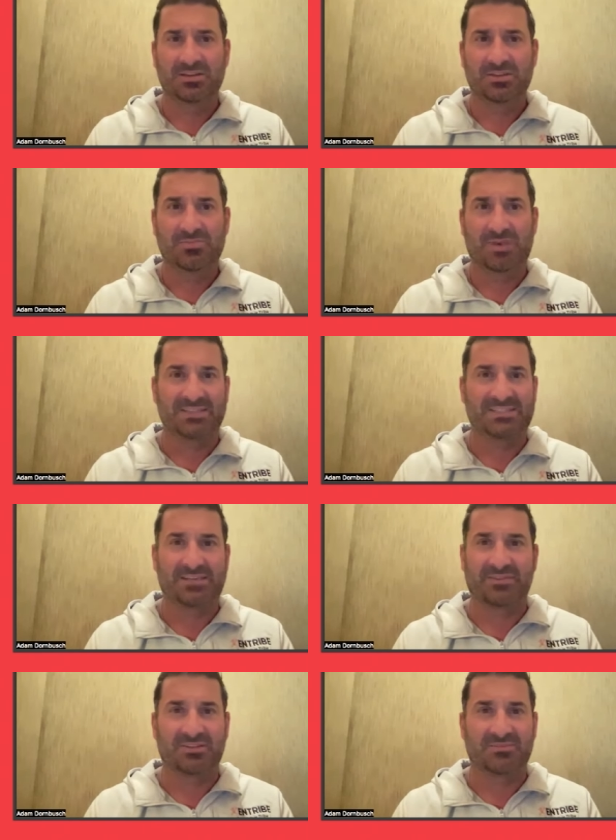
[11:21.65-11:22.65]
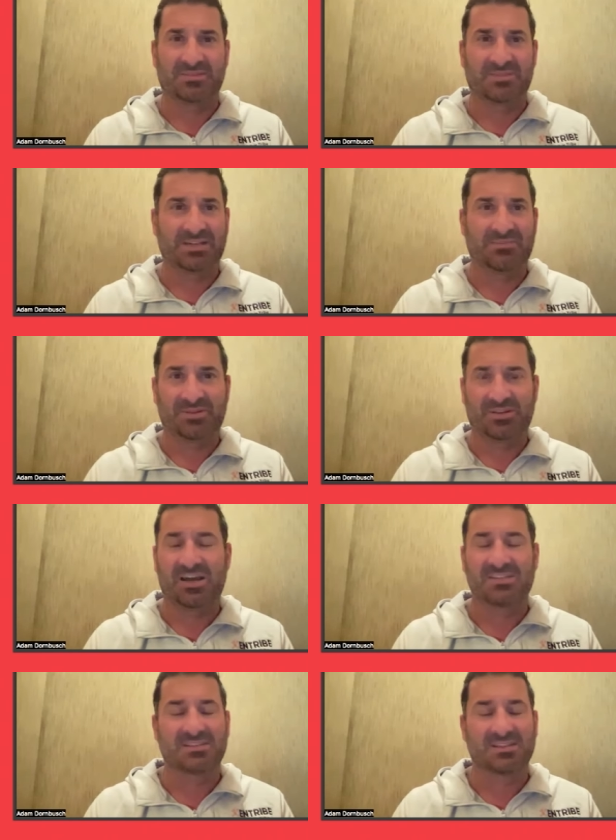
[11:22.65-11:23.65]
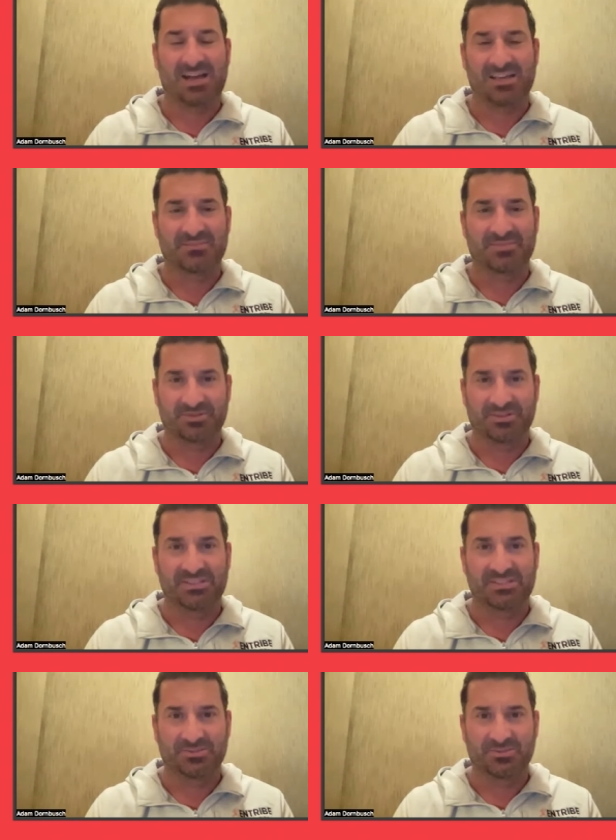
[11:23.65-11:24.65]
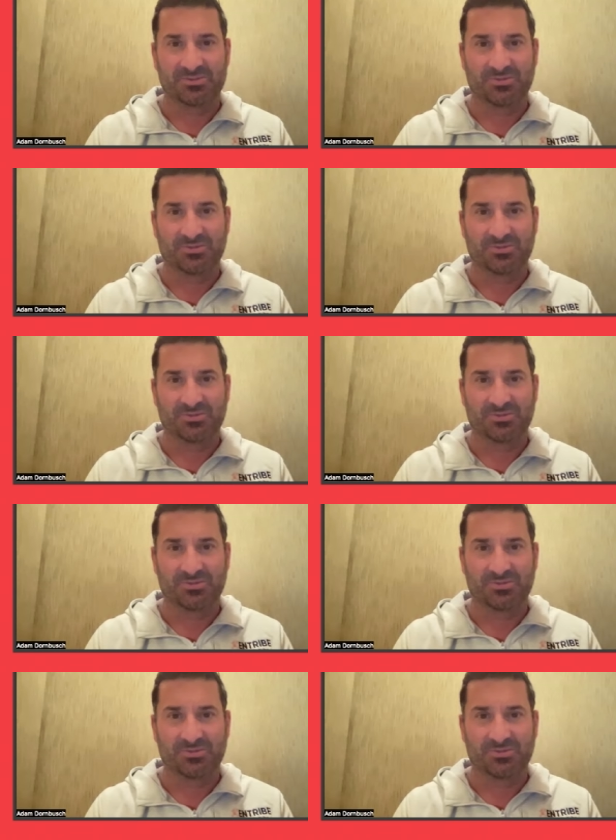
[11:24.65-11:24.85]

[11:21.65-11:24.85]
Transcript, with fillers: you might save a little bit of money, but it costs a lot to build these tools.